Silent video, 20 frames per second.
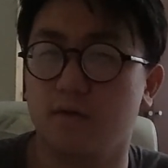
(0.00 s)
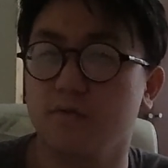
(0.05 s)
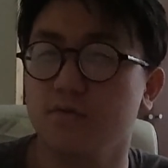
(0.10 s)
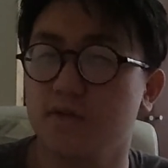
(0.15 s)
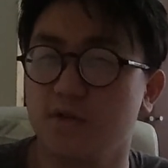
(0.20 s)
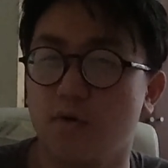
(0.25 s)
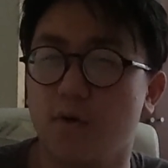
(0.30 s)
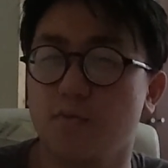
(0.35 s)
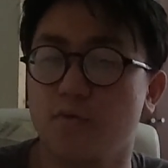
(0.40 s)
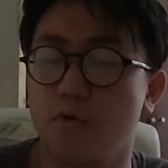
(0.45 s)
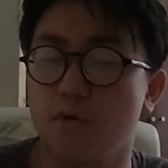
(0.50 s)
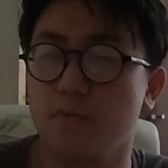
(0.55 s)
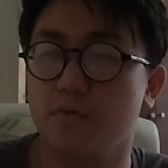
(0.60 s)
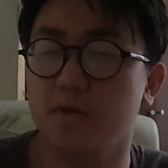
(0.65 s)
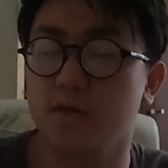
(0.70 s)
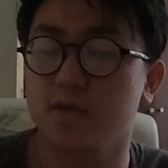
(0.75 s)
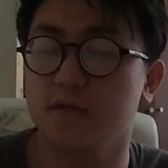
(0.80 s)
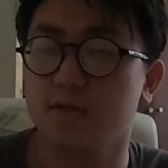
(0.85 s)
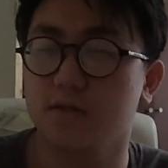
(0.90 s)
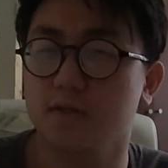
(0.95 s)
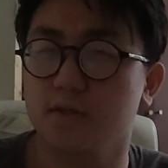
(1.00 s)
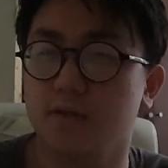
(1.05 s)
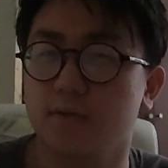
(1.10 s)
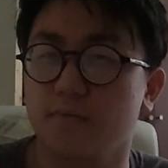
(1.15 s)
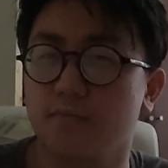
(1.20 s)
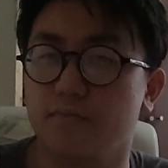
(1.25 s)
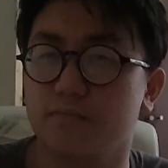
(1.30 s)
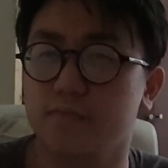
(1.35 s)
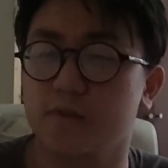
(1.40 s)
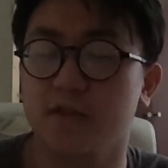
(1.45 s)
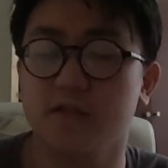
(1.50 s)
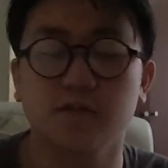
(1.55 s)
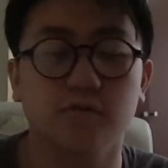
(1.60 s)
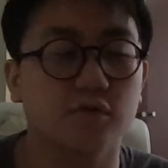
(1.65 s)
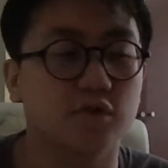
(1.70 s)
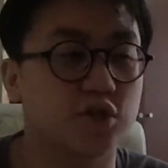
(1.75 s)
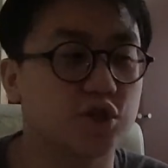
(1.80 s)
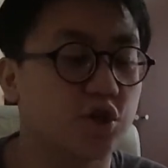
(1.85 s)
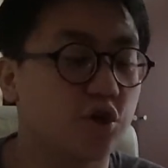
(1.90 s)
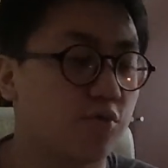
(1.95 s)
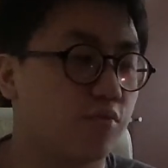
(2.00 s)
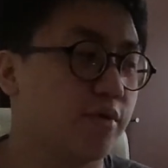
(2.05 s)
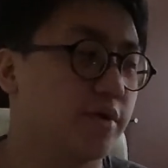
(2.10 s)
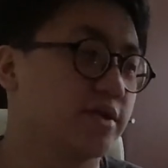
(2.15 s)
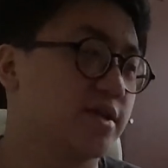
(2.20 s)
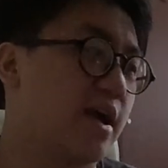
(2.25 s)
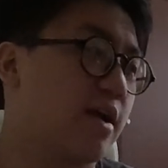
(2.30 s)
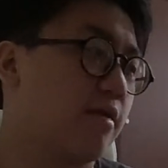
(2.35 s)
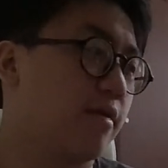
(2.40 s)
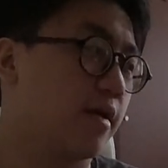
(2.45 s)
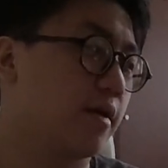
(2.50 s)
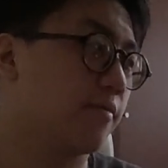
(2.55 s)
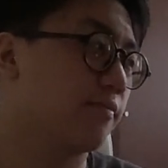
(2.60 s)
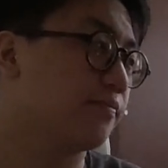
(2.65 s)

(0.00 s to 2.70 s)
You see where I'm going with this? This is shit on Prince Harry.